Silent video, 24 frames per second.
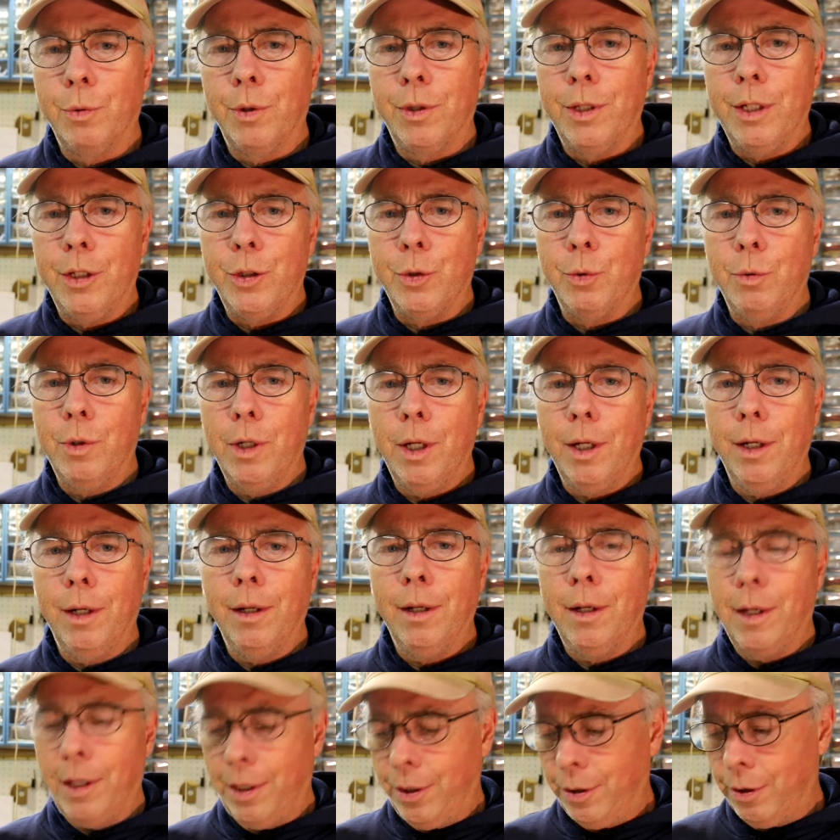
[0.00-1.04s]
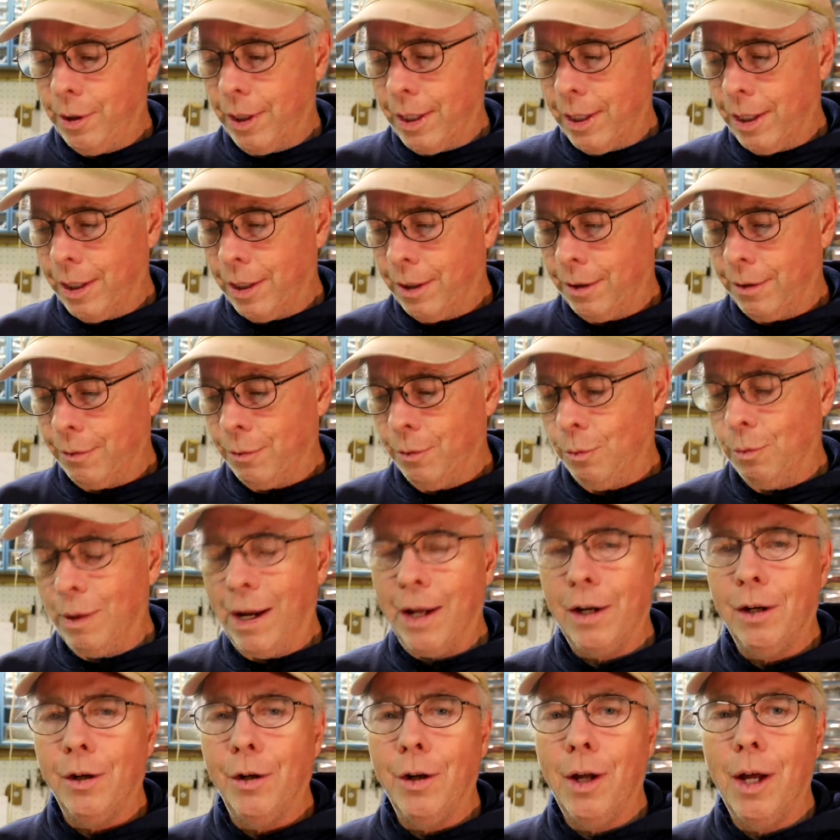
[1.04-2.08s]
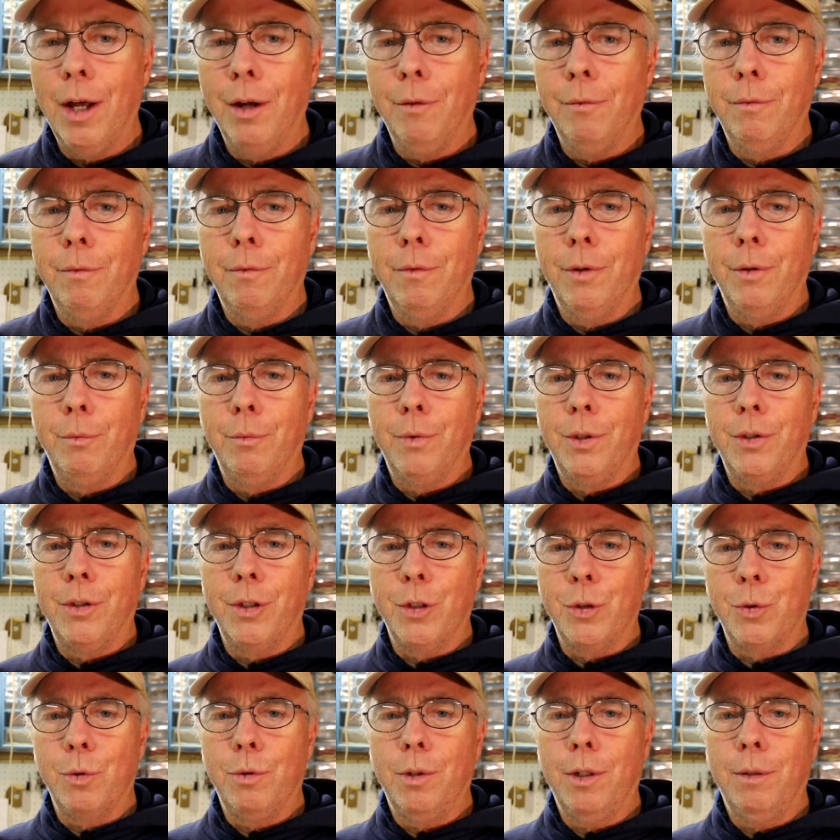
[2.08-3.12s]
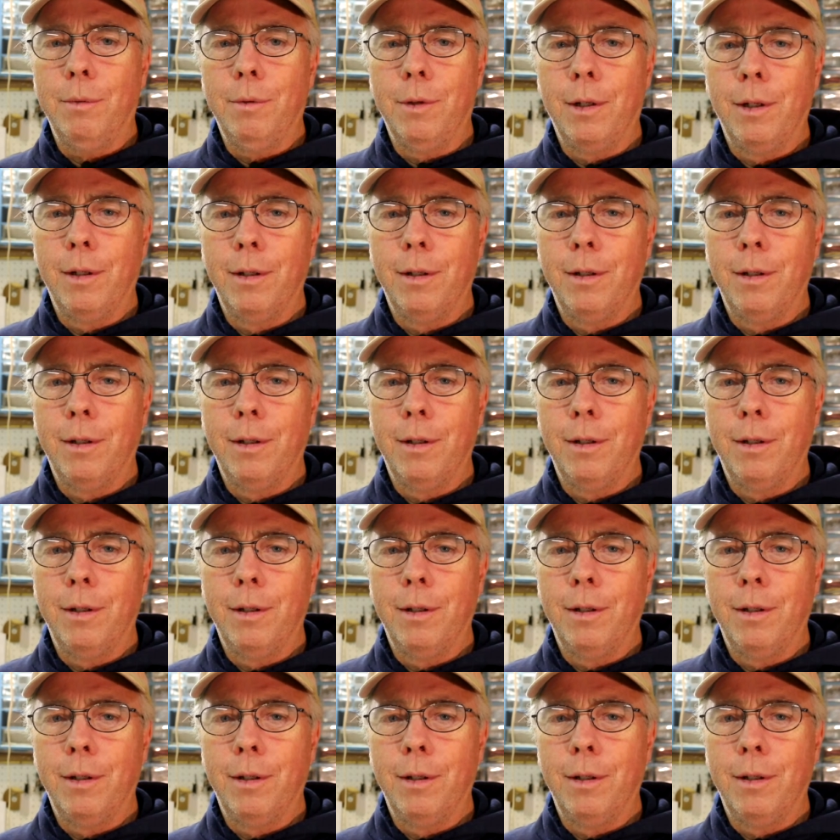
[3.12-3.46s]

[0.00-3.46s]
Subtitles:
with each one. I know I kind of rattled on with this one,